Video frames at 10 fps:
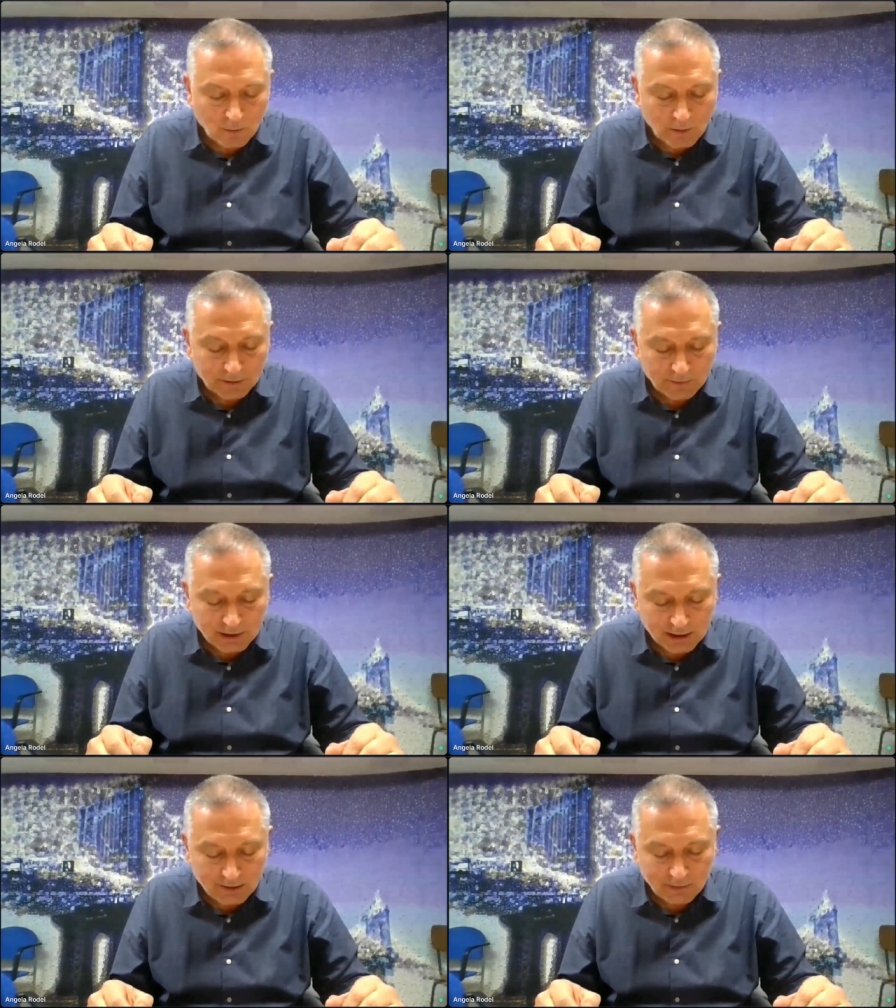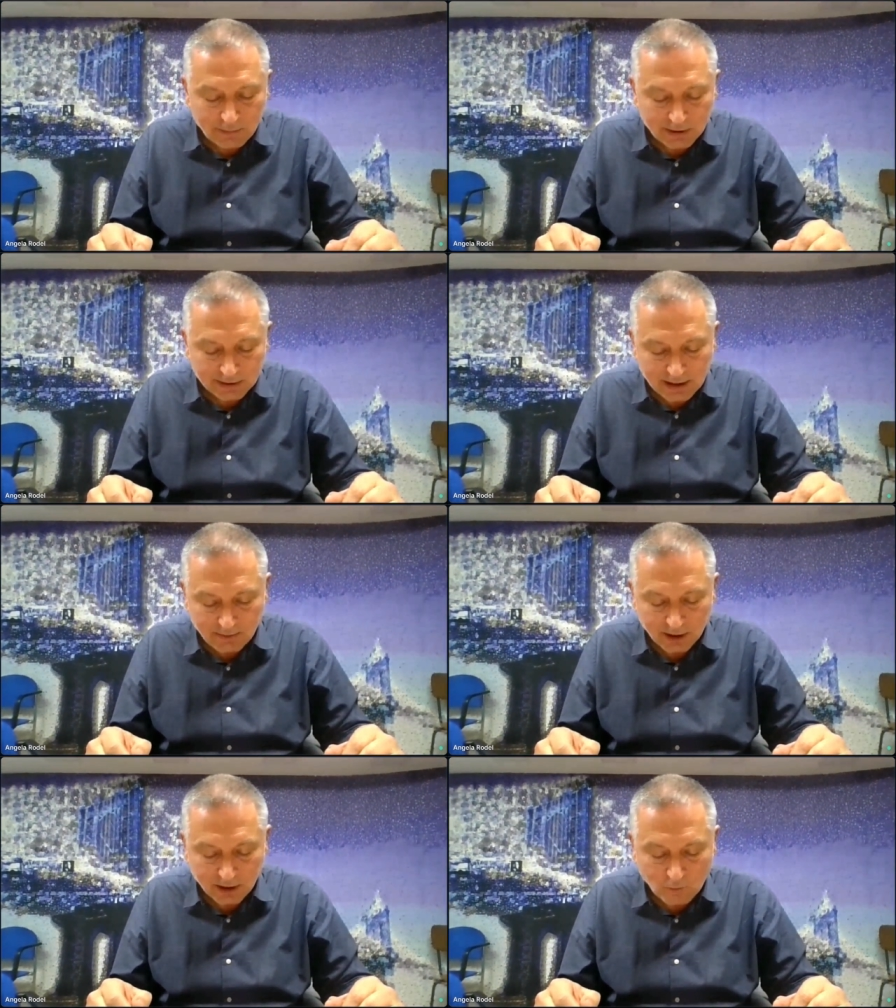When we have a
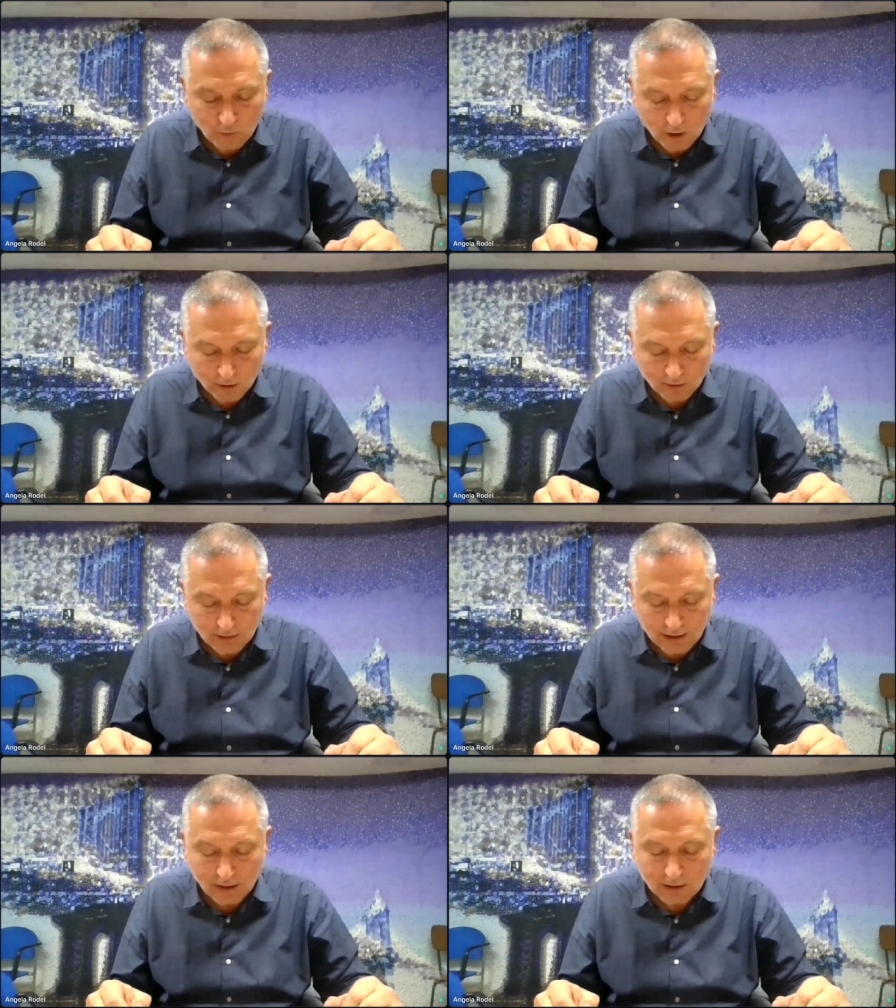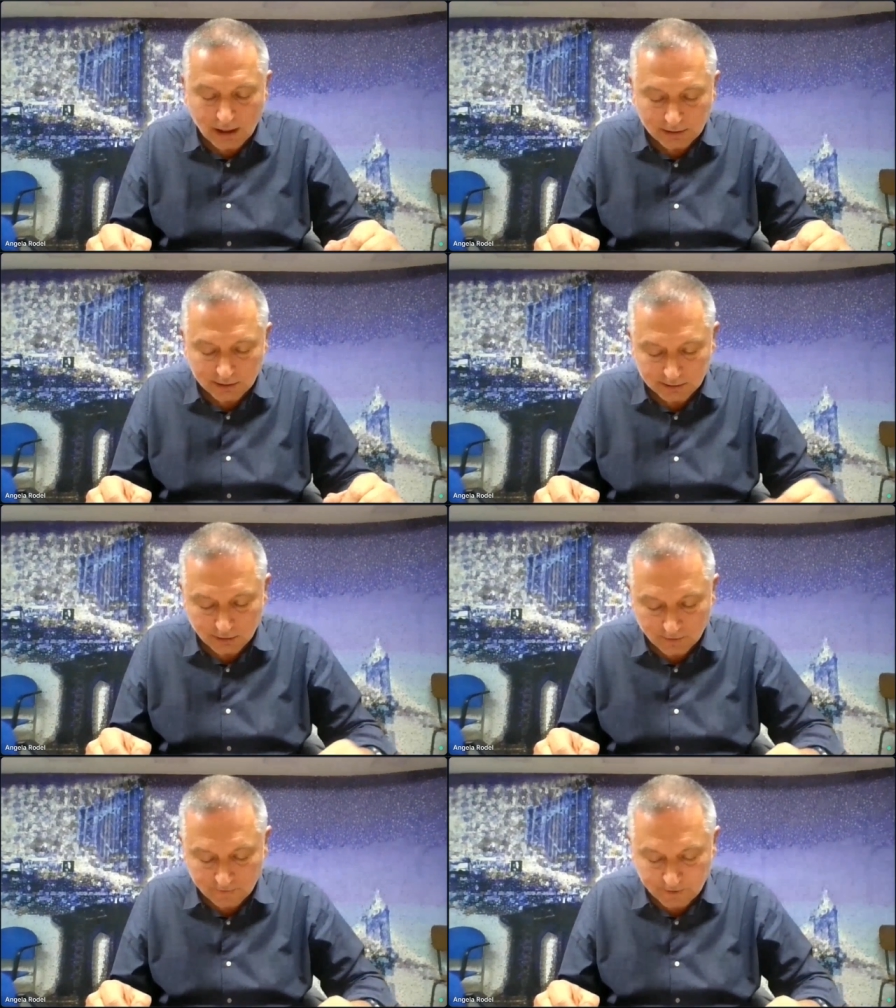pandemic, war, a
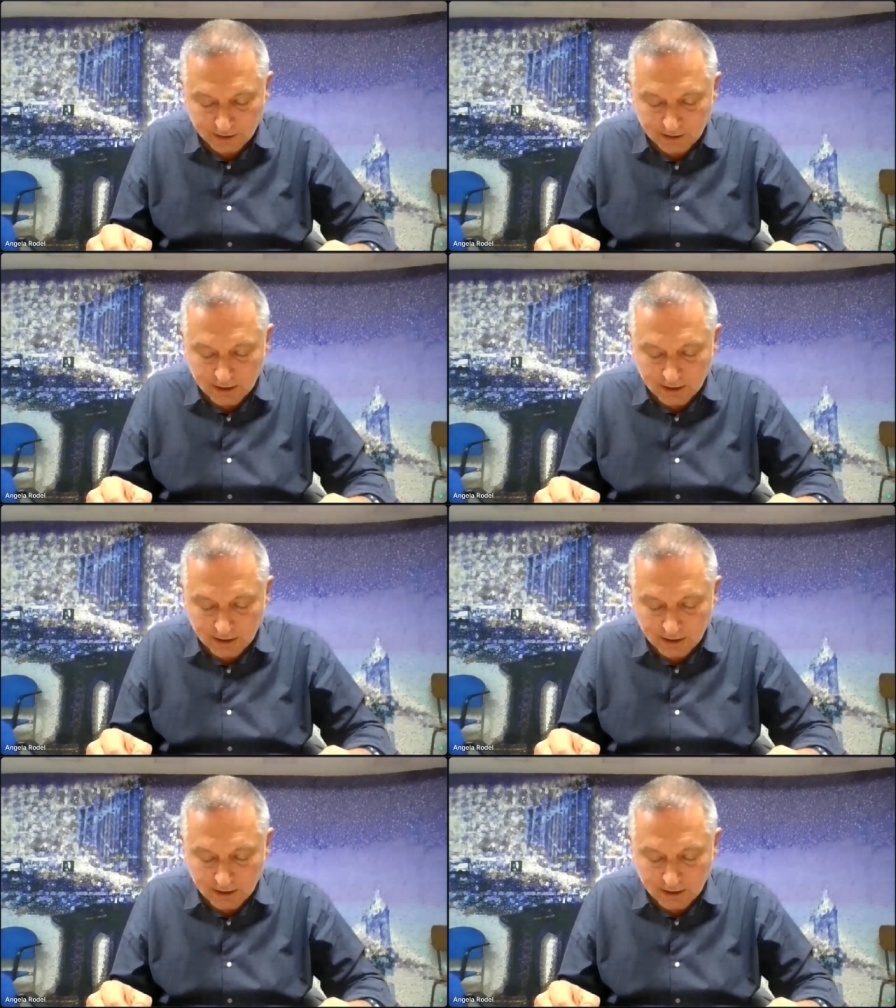catastrophe,